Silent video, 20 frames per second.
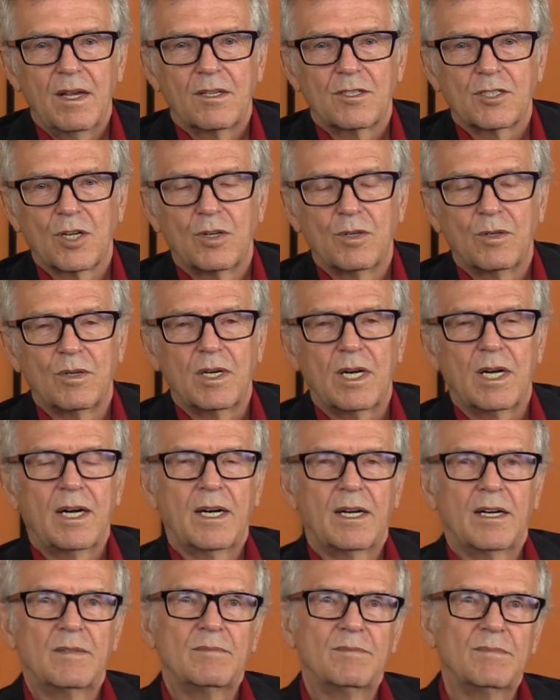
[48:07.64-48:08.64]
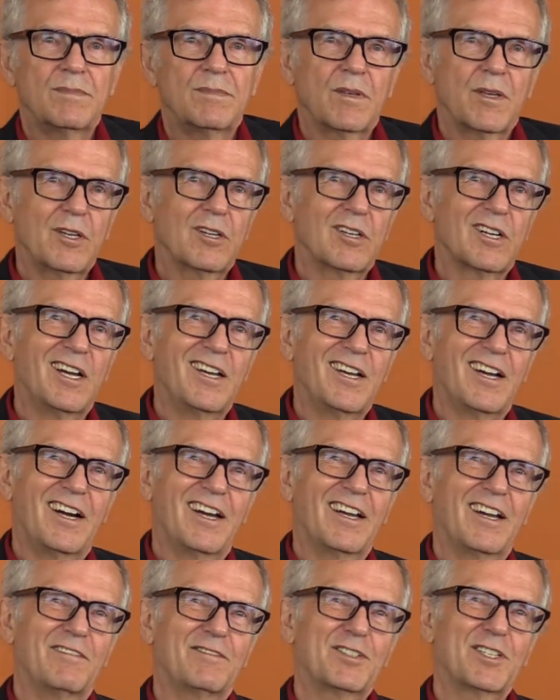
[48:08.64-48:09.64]
So here
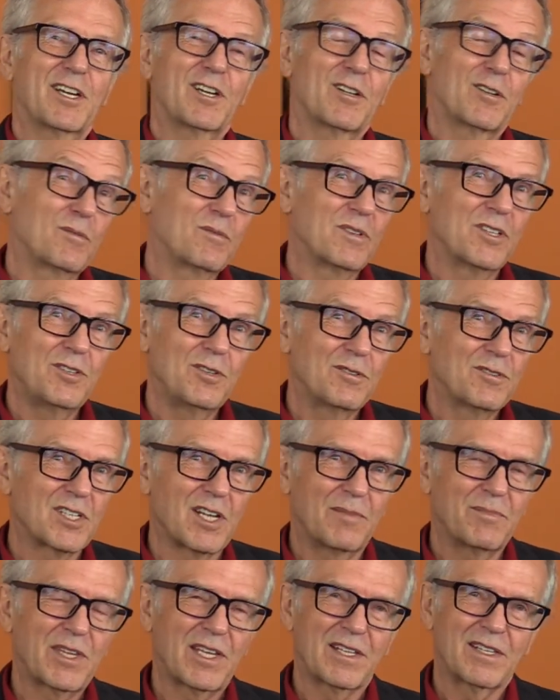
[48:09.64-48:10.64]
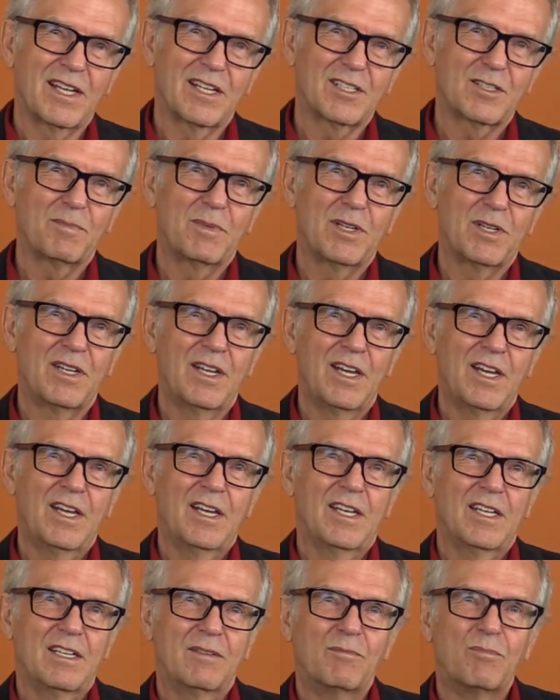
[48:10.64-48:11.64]
I've shared with you something that's been
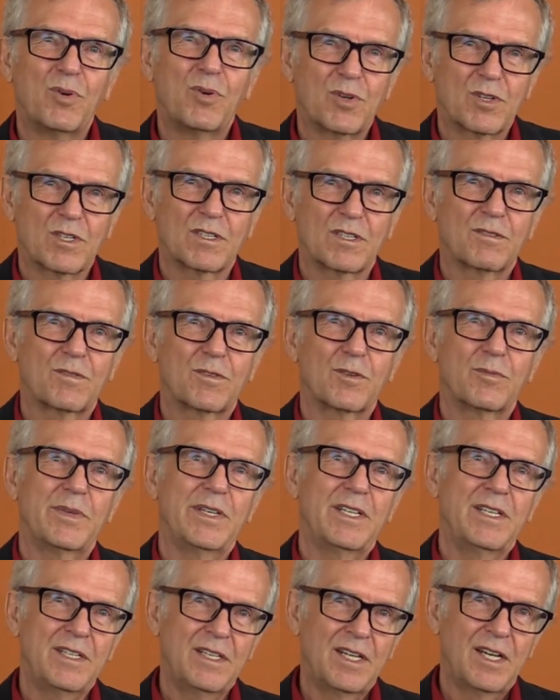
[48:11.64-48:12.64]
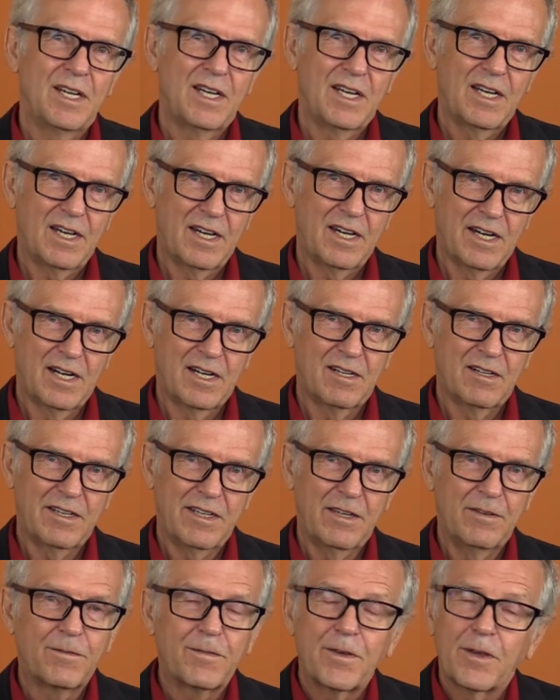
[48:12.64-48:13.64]
important for me
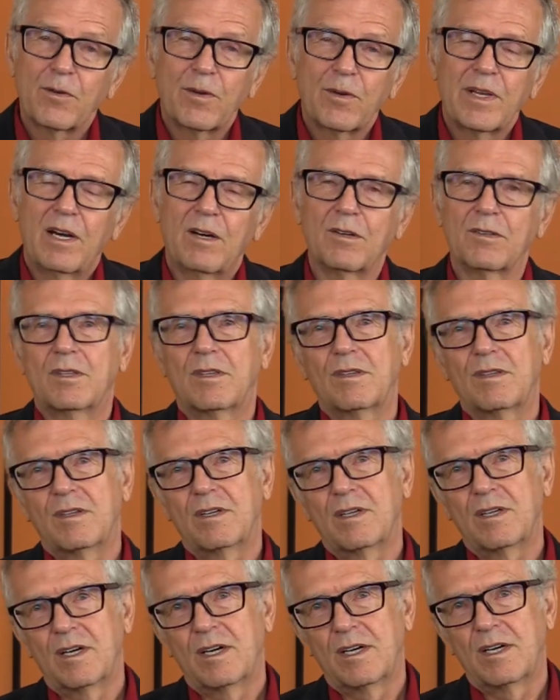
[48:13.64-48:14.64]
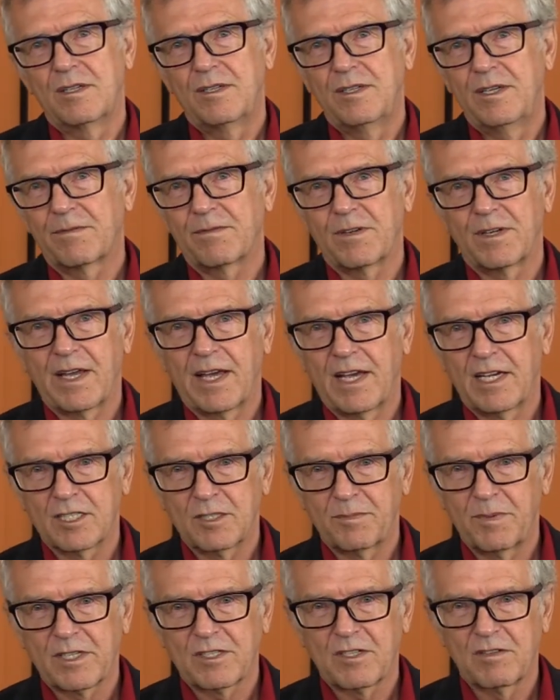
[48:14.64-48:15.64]
in figuring out different
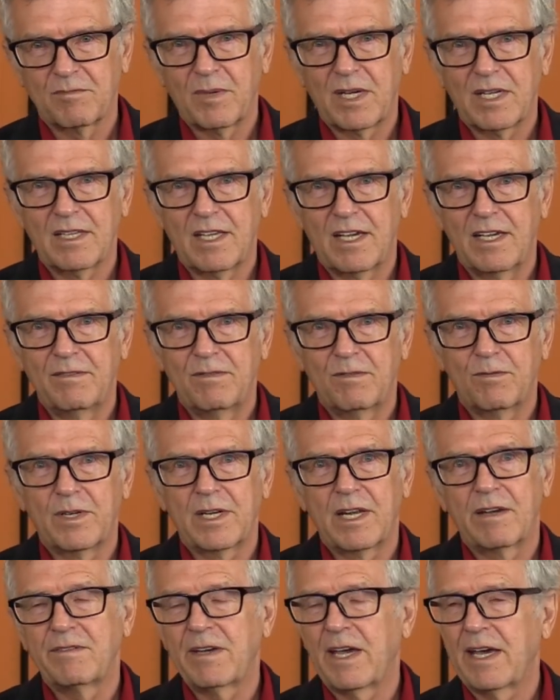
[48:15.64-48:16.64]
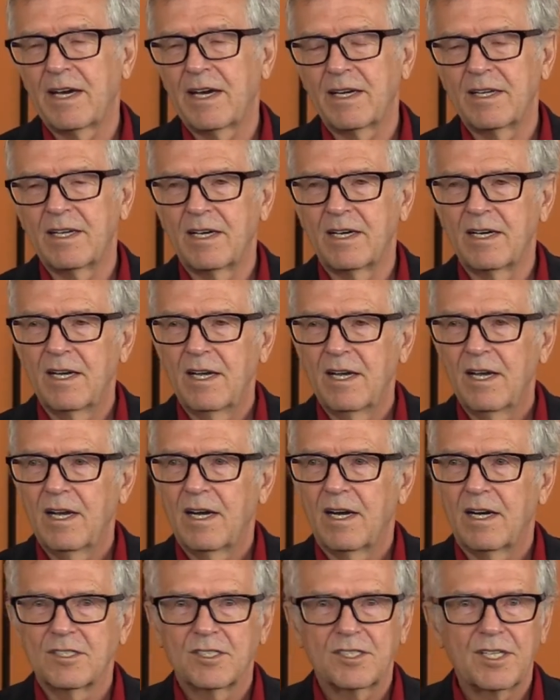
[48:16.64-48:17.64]
aspects of my life when I've had a
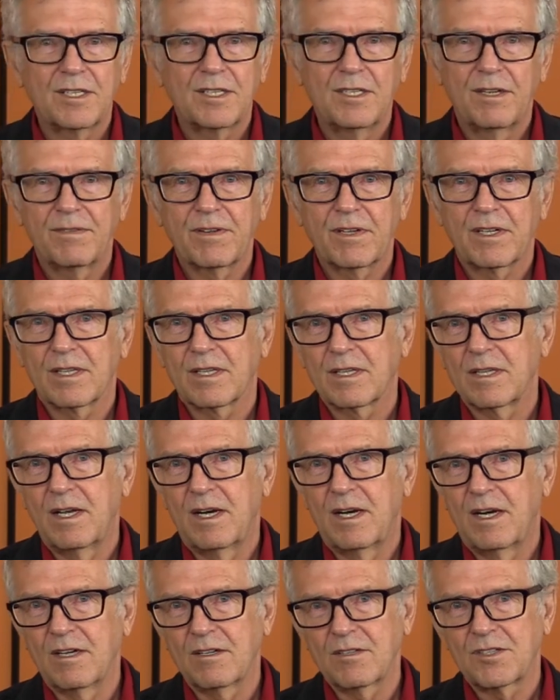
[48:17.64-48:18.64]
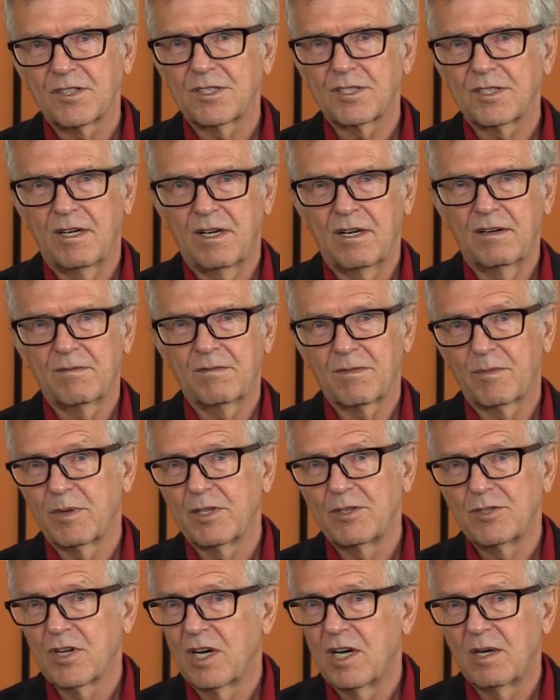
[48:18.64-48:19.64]
significant loss from
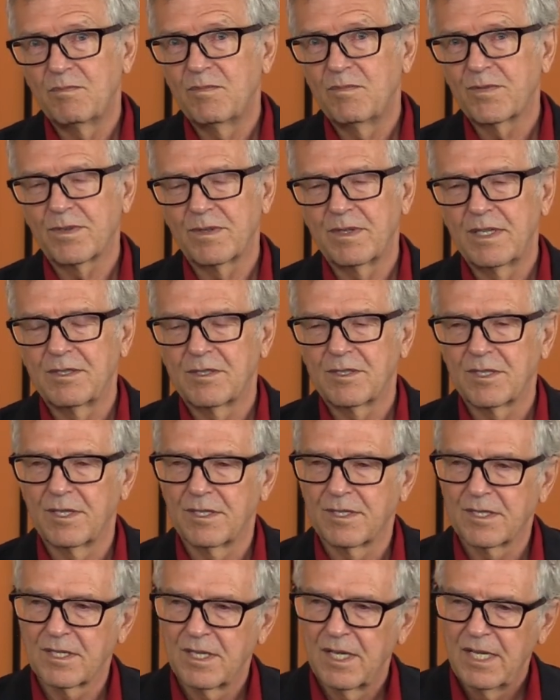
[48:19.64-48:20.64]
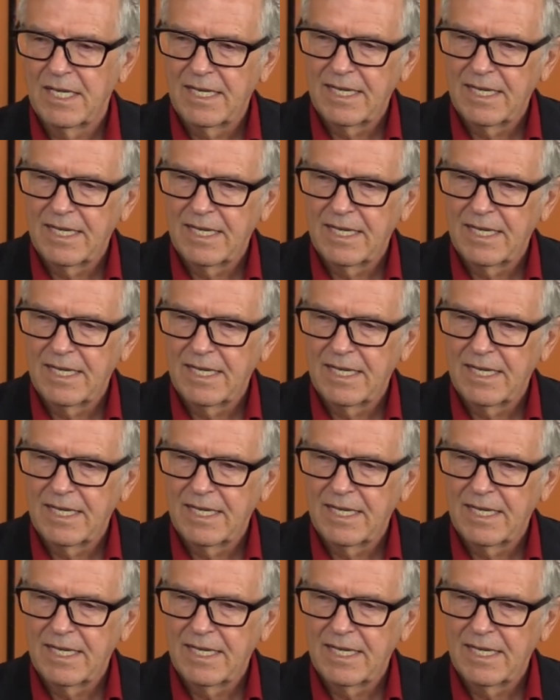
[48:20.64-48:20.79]
a job, for instance,